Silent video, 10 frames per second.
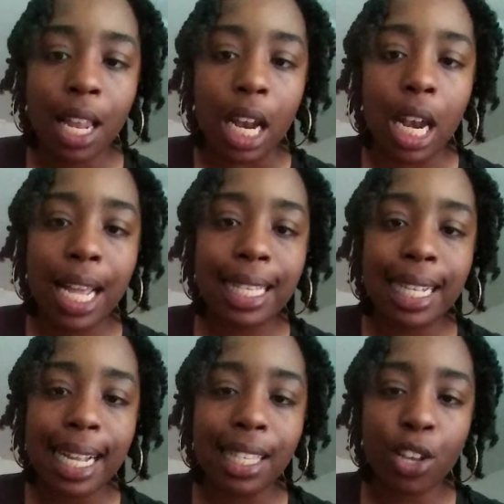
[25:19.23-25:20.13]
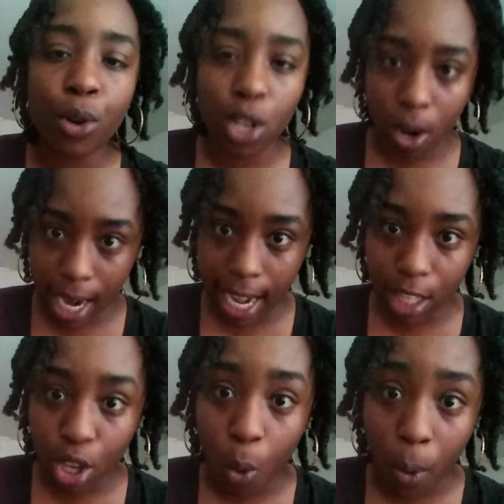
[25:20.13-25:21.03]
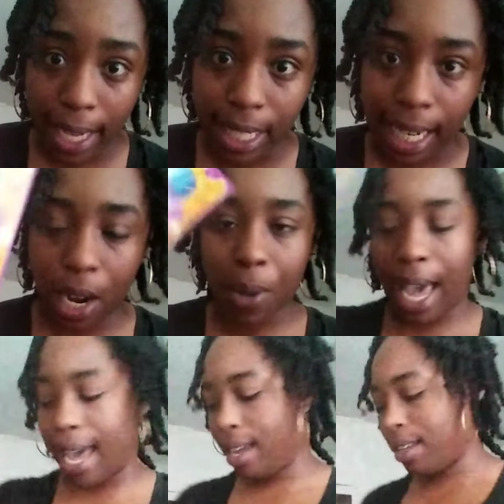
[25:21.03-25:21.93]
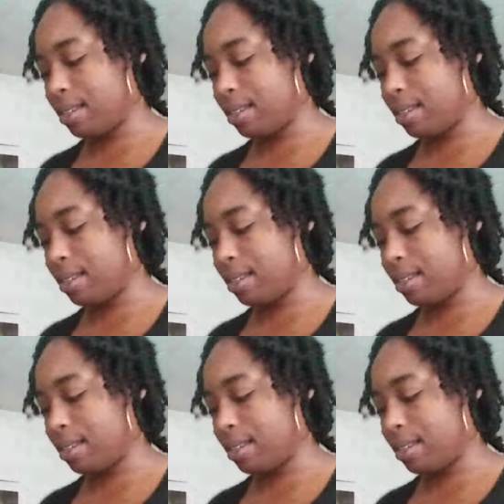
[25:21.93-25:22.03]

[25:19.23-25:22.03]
Listen to your intuition, okay?